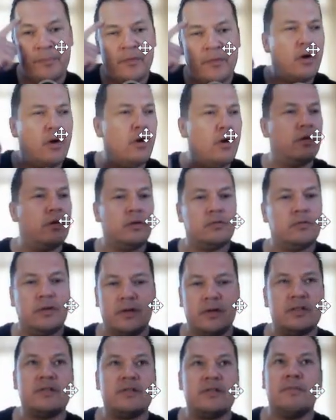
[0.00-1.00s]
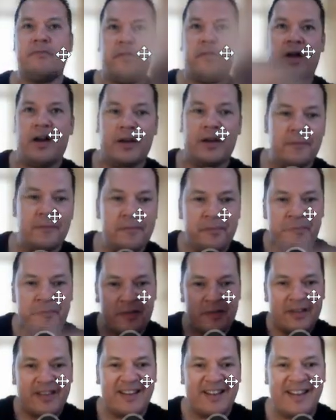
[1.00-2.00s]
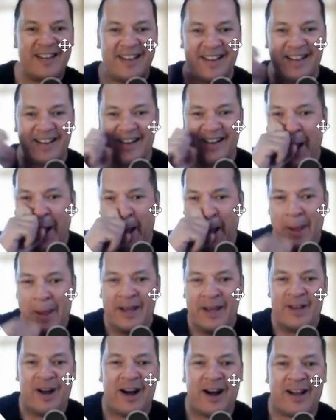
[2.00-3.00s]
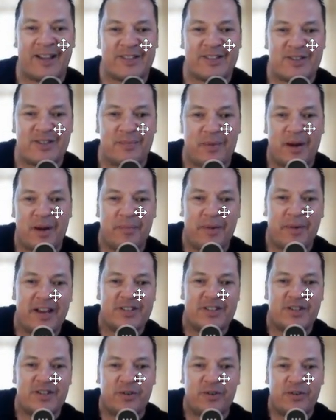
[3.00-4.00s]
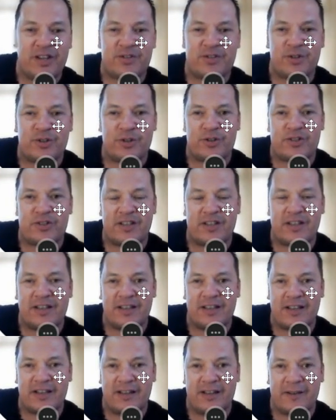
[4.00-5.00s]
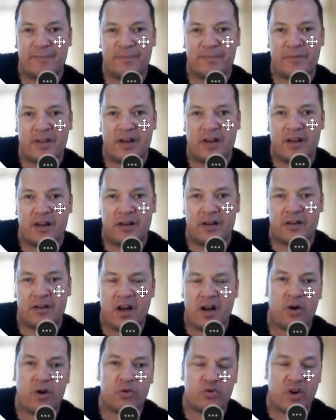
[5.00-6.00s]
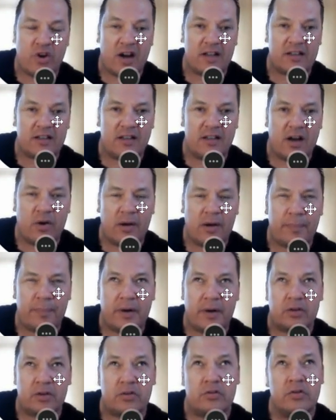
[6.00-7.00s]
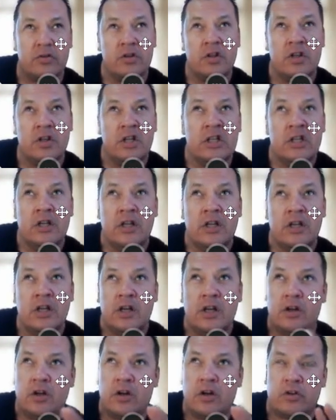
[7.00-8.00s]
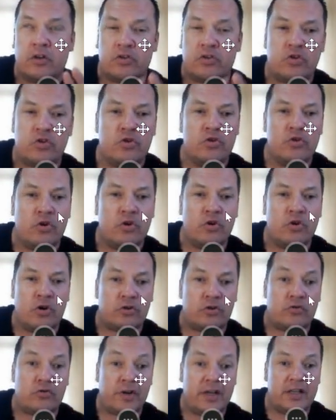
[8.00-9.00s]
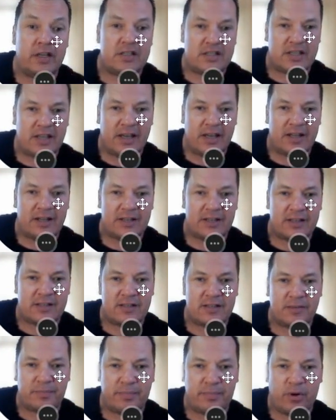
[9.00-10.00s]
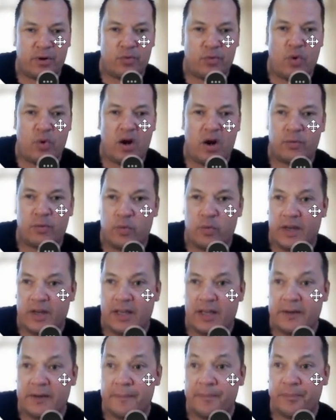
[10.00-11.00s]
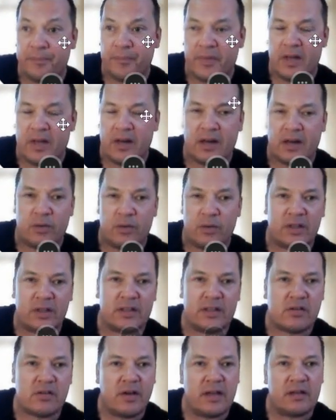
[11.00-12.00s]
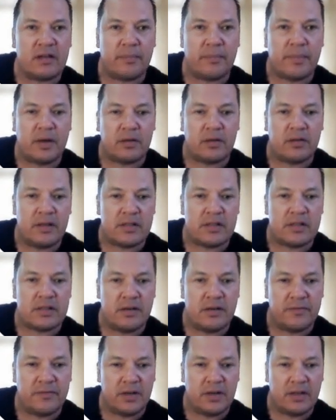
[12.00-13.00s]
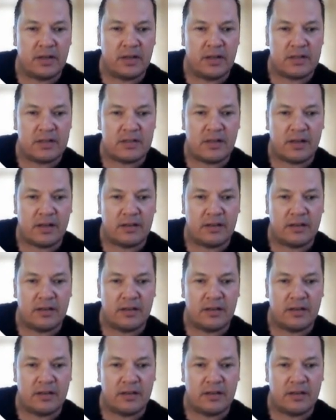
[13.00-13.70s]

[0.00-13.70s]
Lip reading: Oh, there's some fly. I get some amazing results and right now about 2 or 3 sales per 1 week. And what is great about List Infinity is that